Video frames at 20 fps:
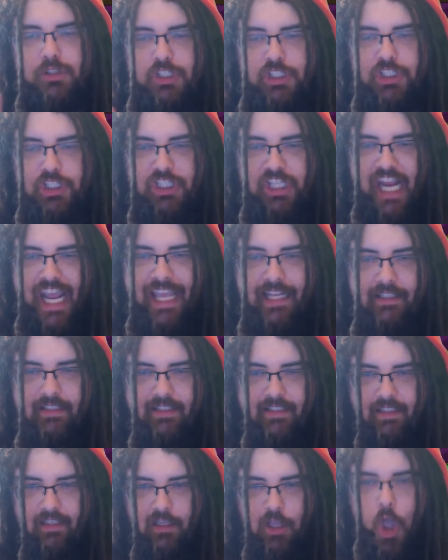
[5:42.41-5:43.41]

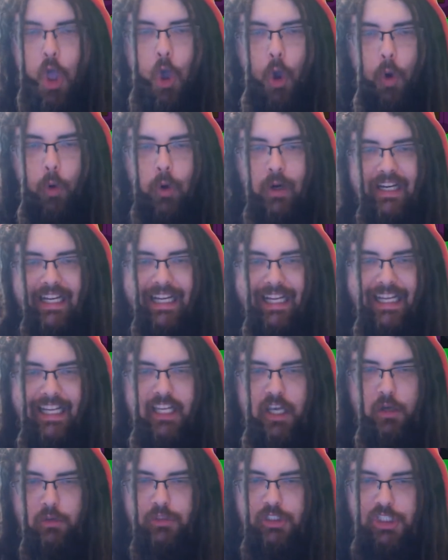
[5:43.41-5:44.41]
shit or
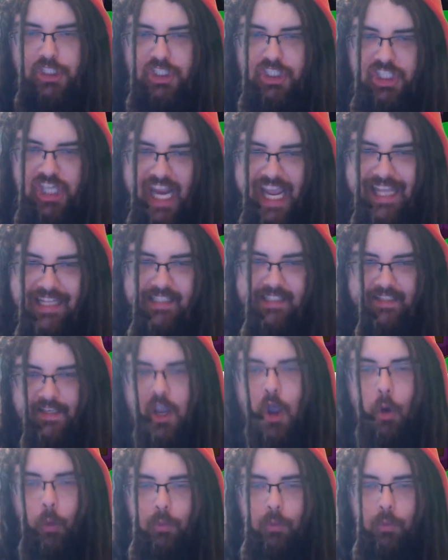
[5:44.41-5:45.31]
ego shit,